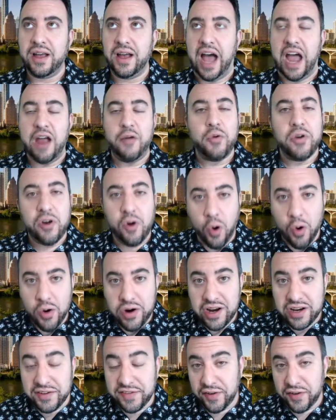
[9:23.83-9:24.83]
I
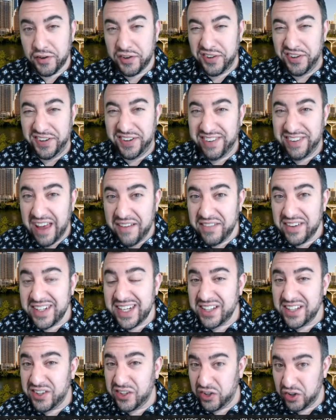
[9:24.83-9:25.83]
recorded for
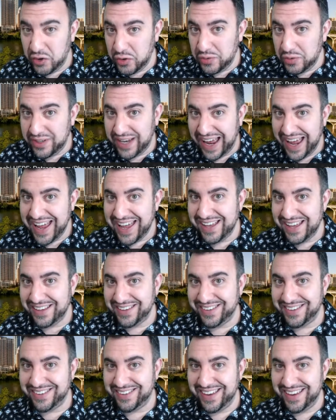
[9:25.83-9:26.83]
72
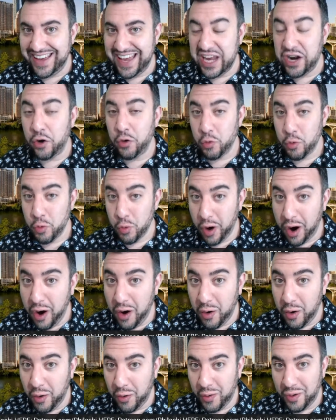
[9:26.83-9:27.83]
days in a
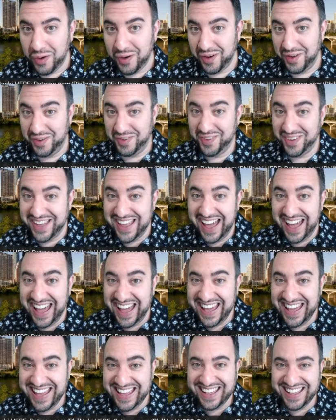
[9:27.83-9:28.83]
row,
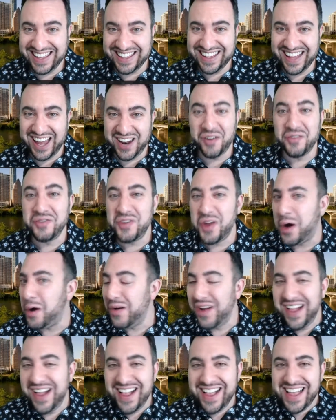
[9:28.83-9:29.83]
okay? I don't
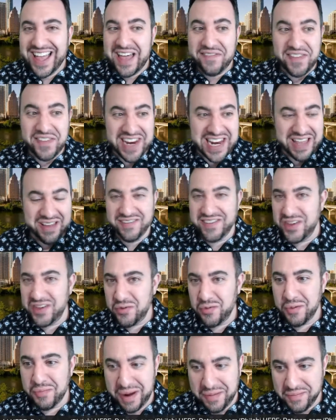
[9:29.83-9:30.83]
know if any of you
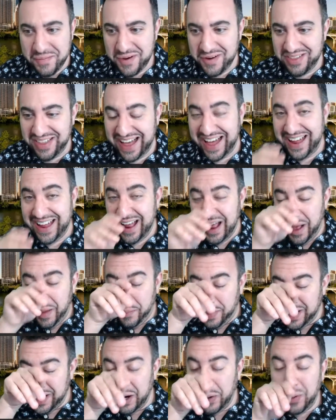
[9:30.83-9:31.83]
remember that,
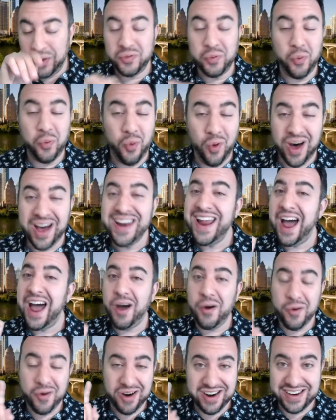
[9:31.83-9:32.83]
but it was 1
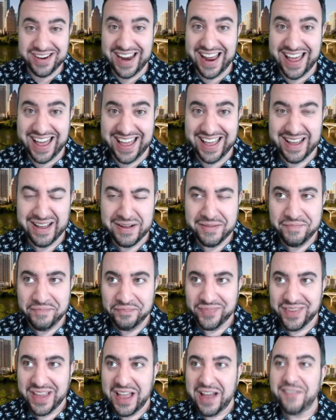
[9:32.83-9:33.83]
hour a day
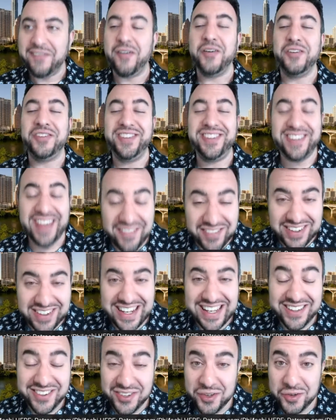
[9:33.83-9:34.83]
for
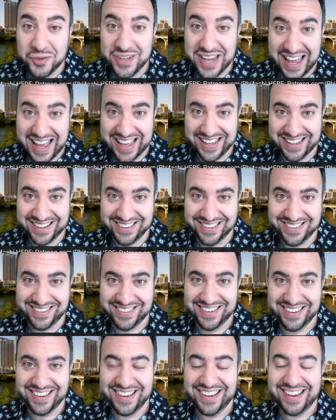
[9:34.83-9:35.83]
72 days.